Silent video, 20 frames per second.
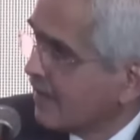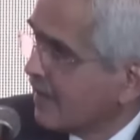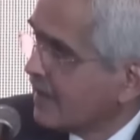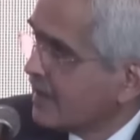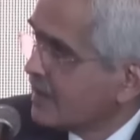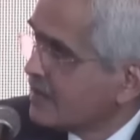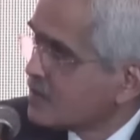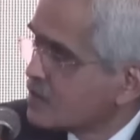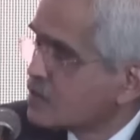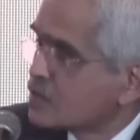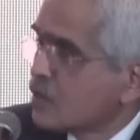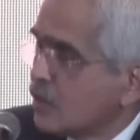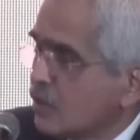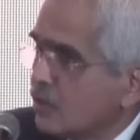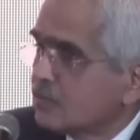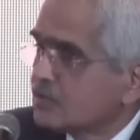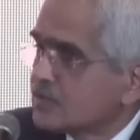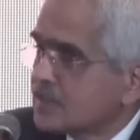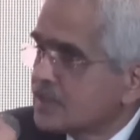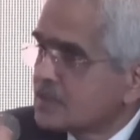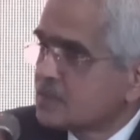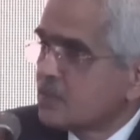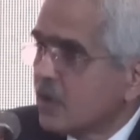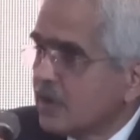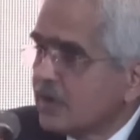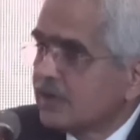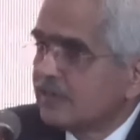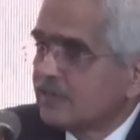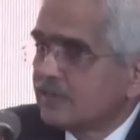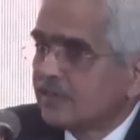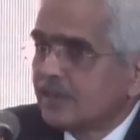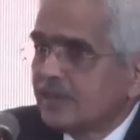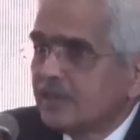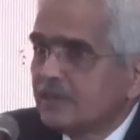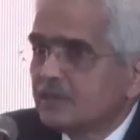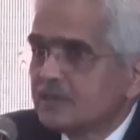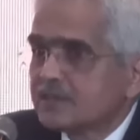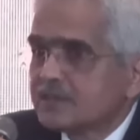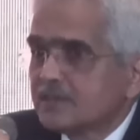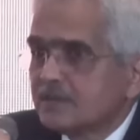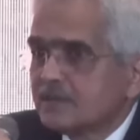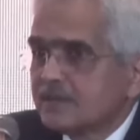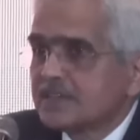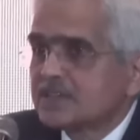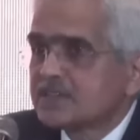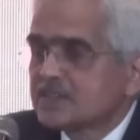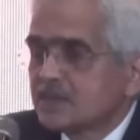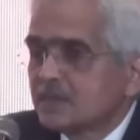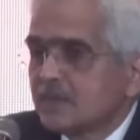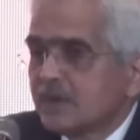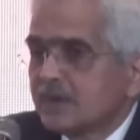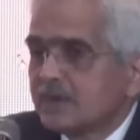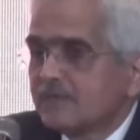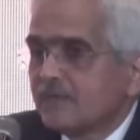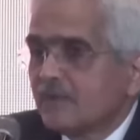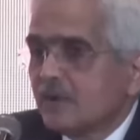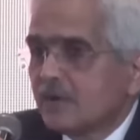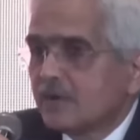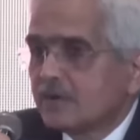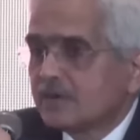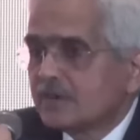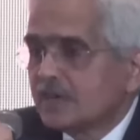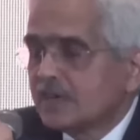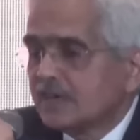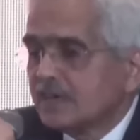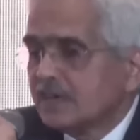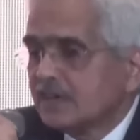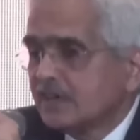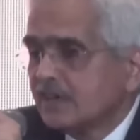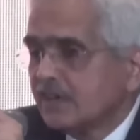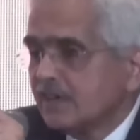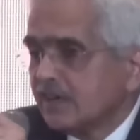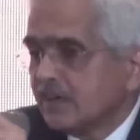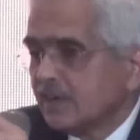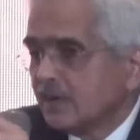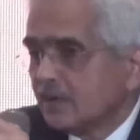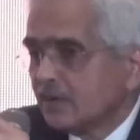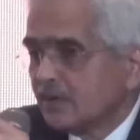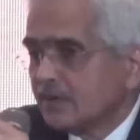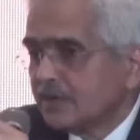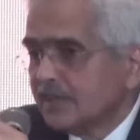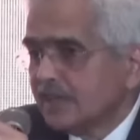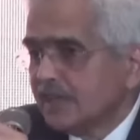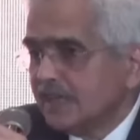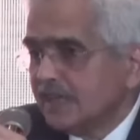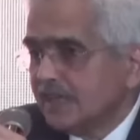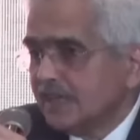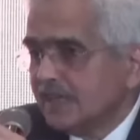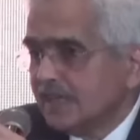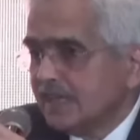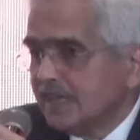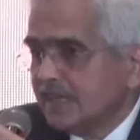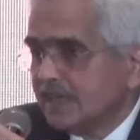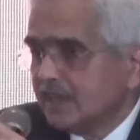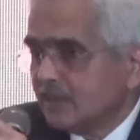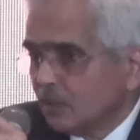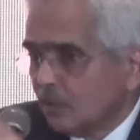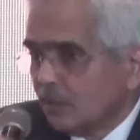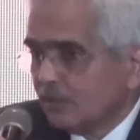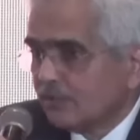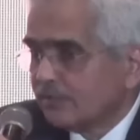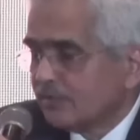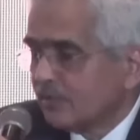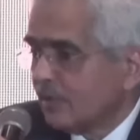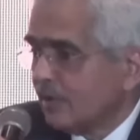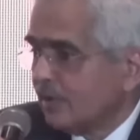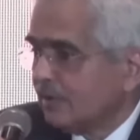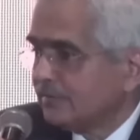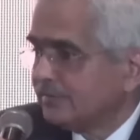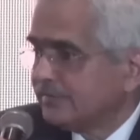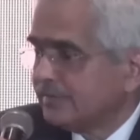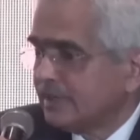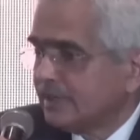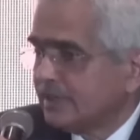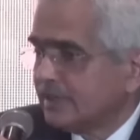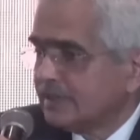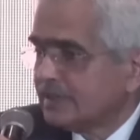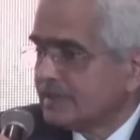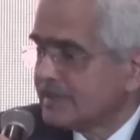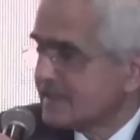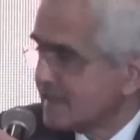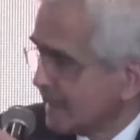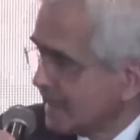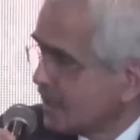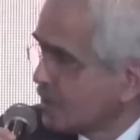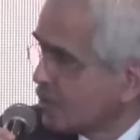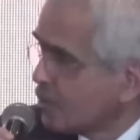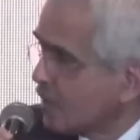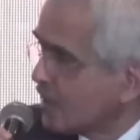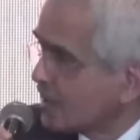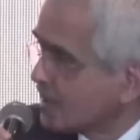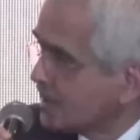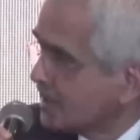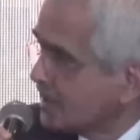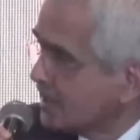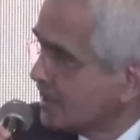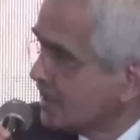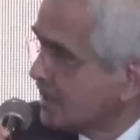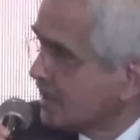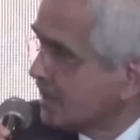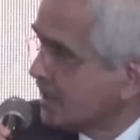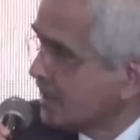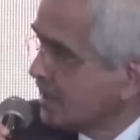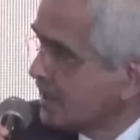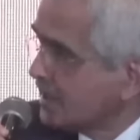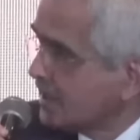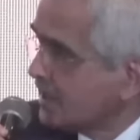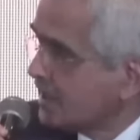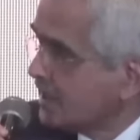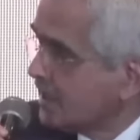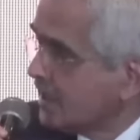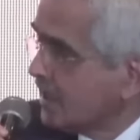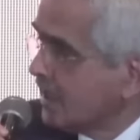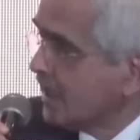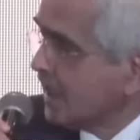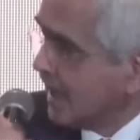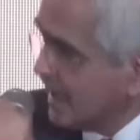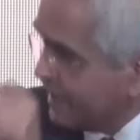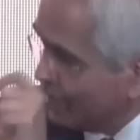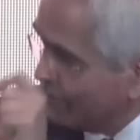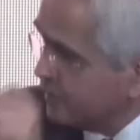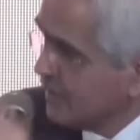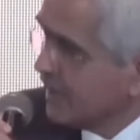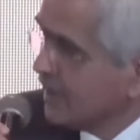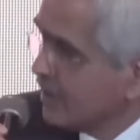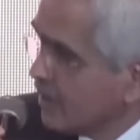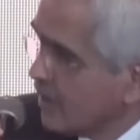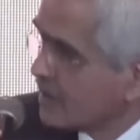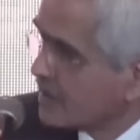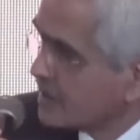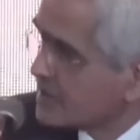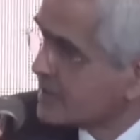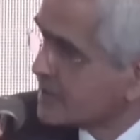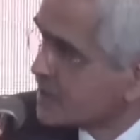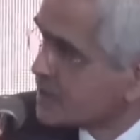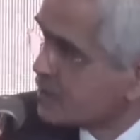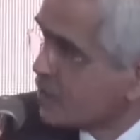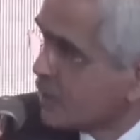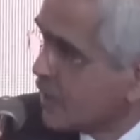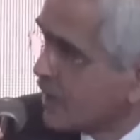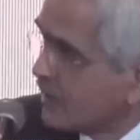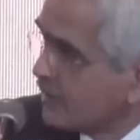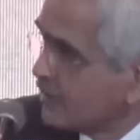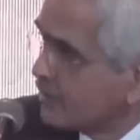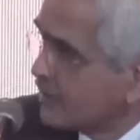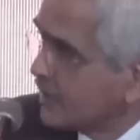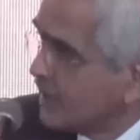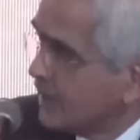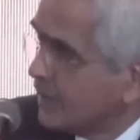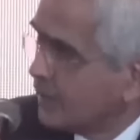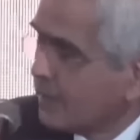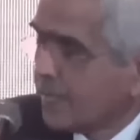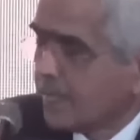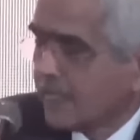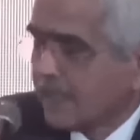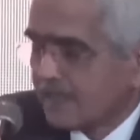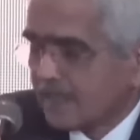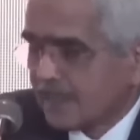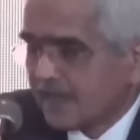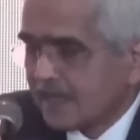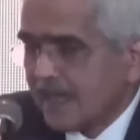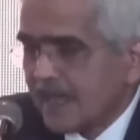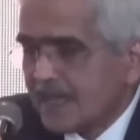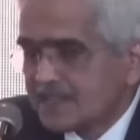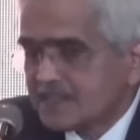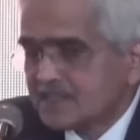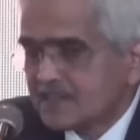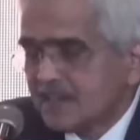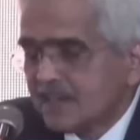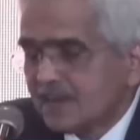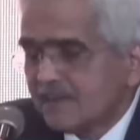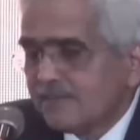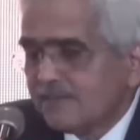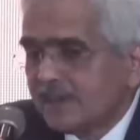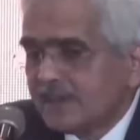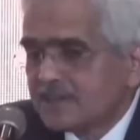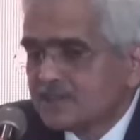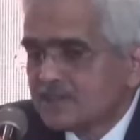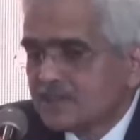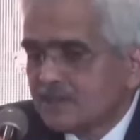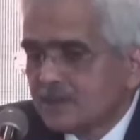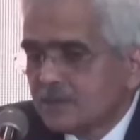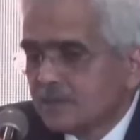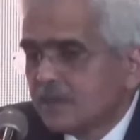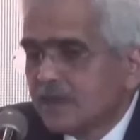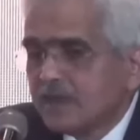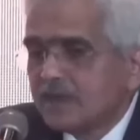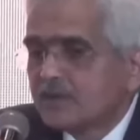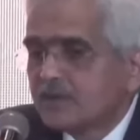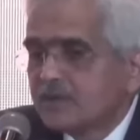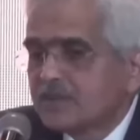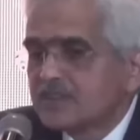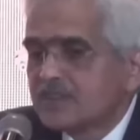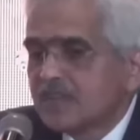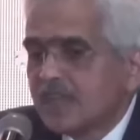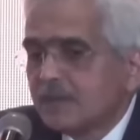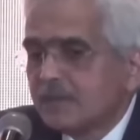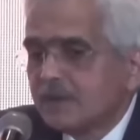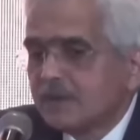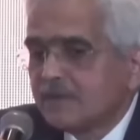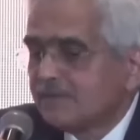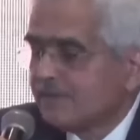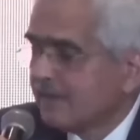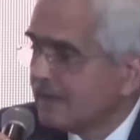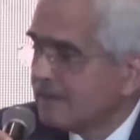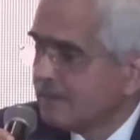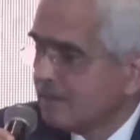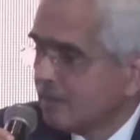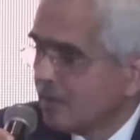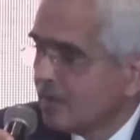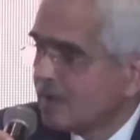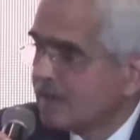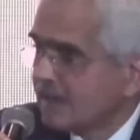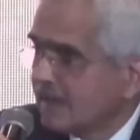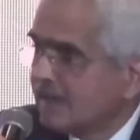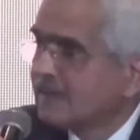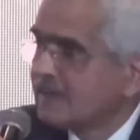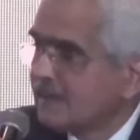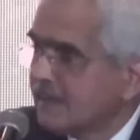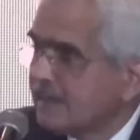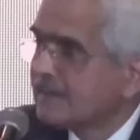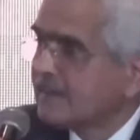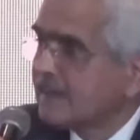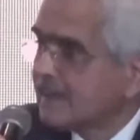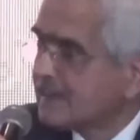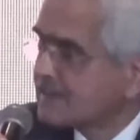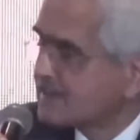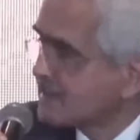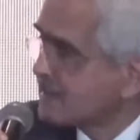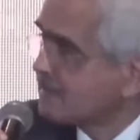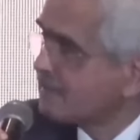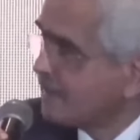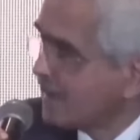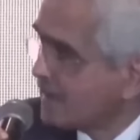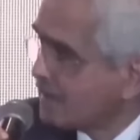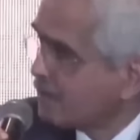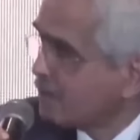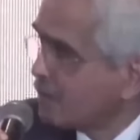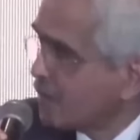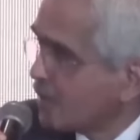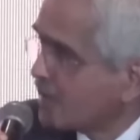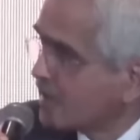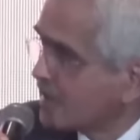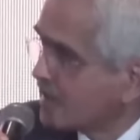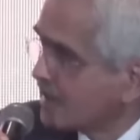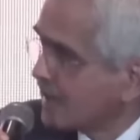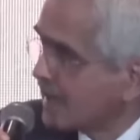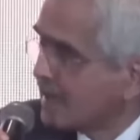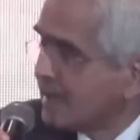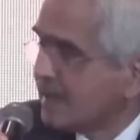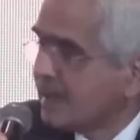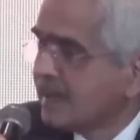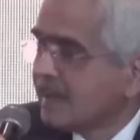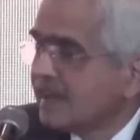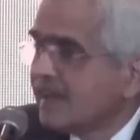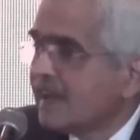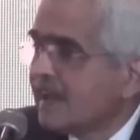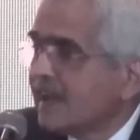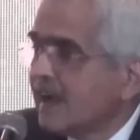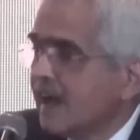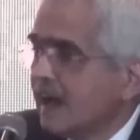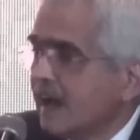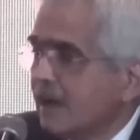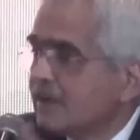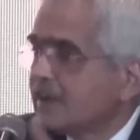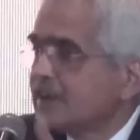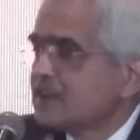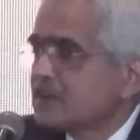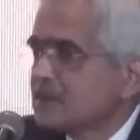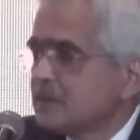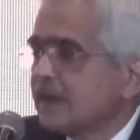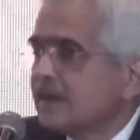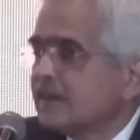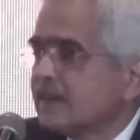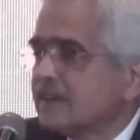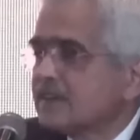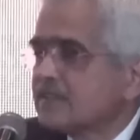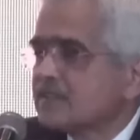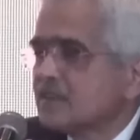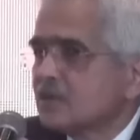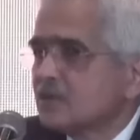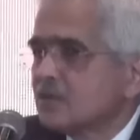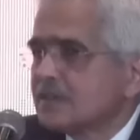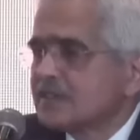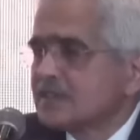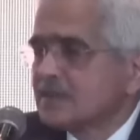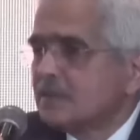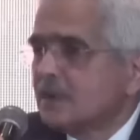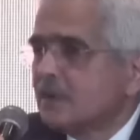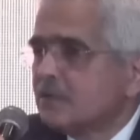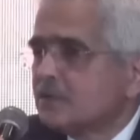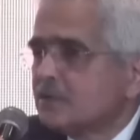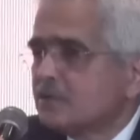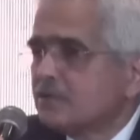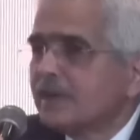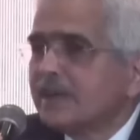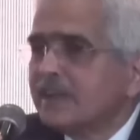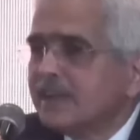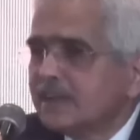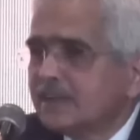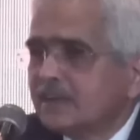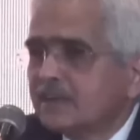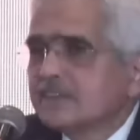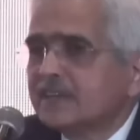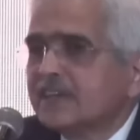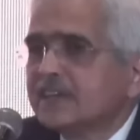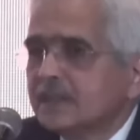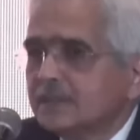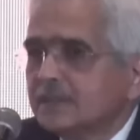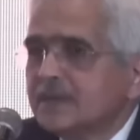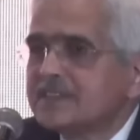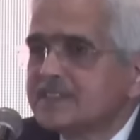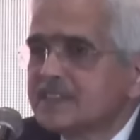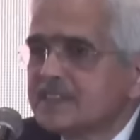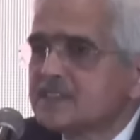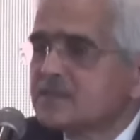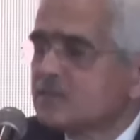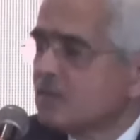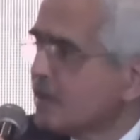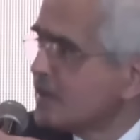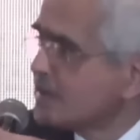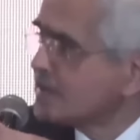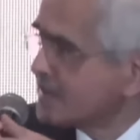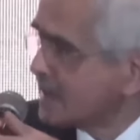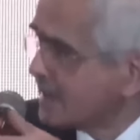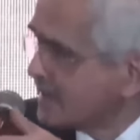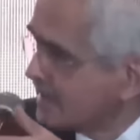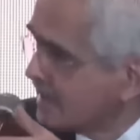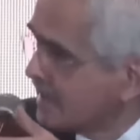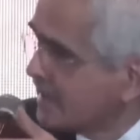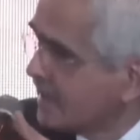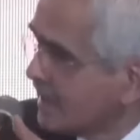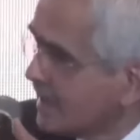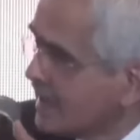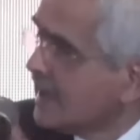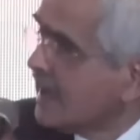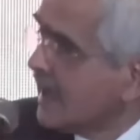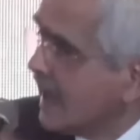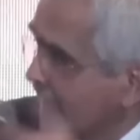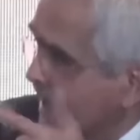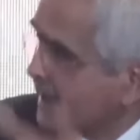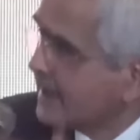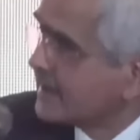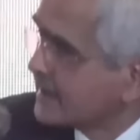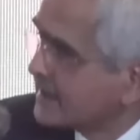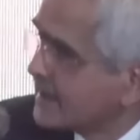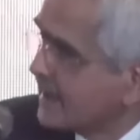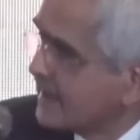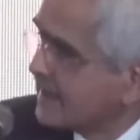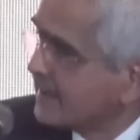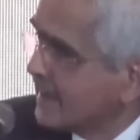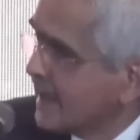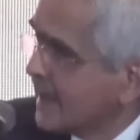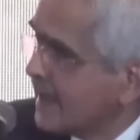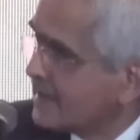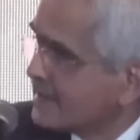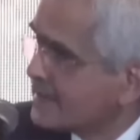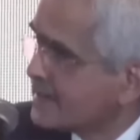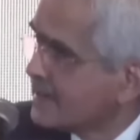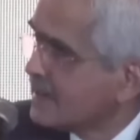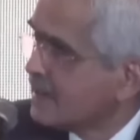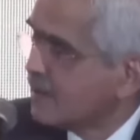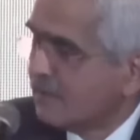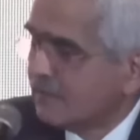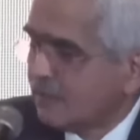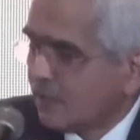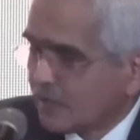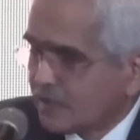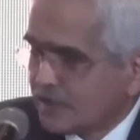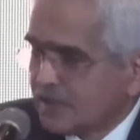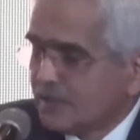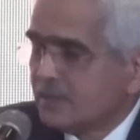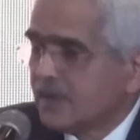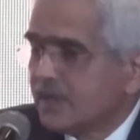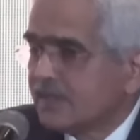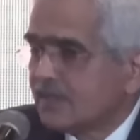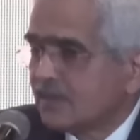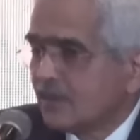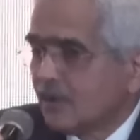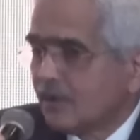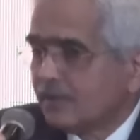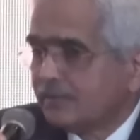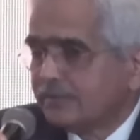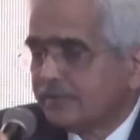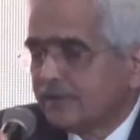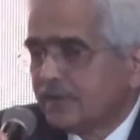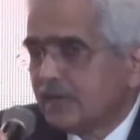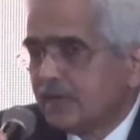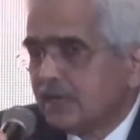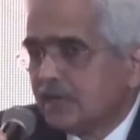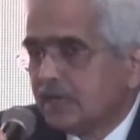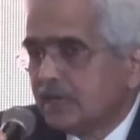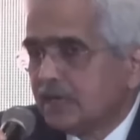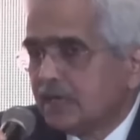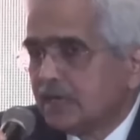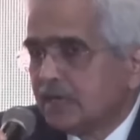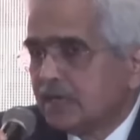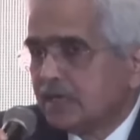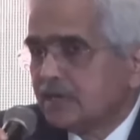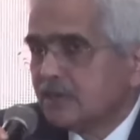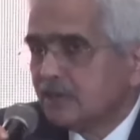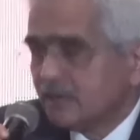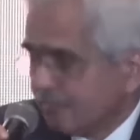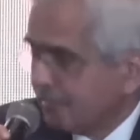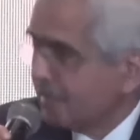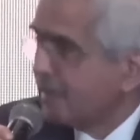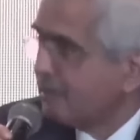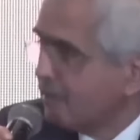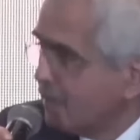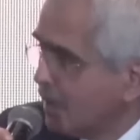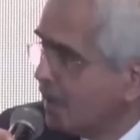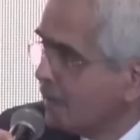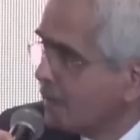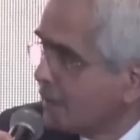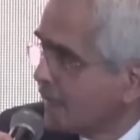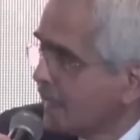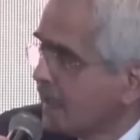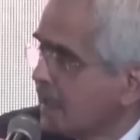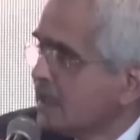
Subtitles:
Okay. So 6.3 was our estimate for the growth of the second quarter, and we got 6.3. The last inflation print, which came at 5.88, let's say 5.9, our expectation was about 20 or 30 basis points, I think, higher than that for the month of November.